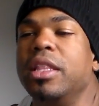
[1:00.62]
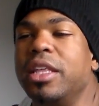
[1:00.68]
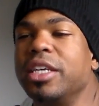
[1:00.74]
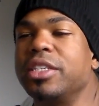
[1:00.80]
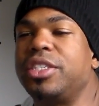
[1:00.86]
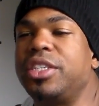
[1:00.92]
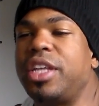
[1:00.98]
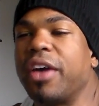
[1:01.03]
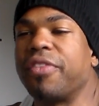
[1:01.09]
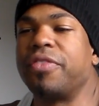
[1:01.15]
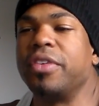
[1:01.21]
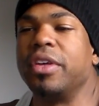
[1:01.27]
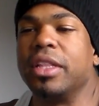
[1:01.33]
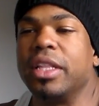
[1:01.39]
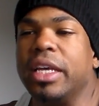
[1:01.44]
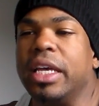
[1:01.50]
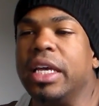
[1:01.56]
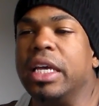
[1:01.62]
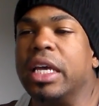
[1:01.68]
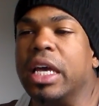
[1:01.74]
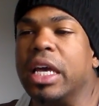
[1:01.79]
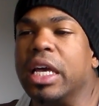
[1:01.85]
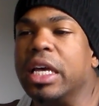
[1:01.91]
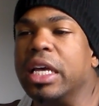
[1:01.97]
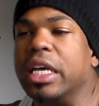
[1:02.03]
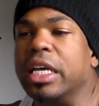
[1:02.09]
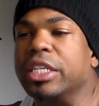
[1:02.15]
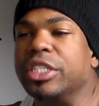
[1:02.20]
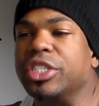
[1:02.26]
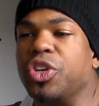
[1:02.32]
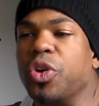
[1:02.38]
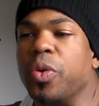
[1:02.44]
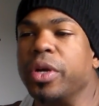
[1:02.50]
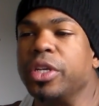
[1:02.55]
This definitely
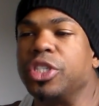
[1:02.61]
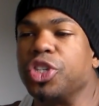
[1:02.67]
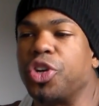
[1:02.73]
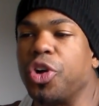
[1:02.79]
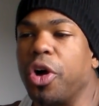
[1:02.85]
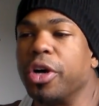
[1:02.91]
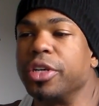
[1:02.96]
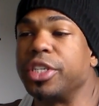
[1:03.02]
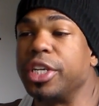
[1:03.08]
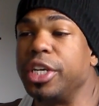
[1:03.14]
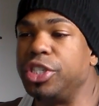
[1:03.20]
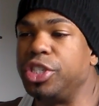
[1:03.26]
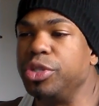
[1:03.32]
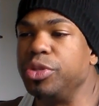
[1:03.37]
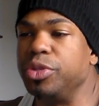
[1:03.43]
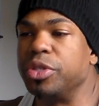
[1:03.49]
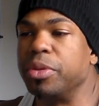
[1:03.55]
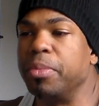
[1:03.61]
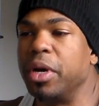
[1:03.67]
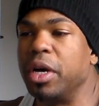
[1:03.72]
is going to cause issues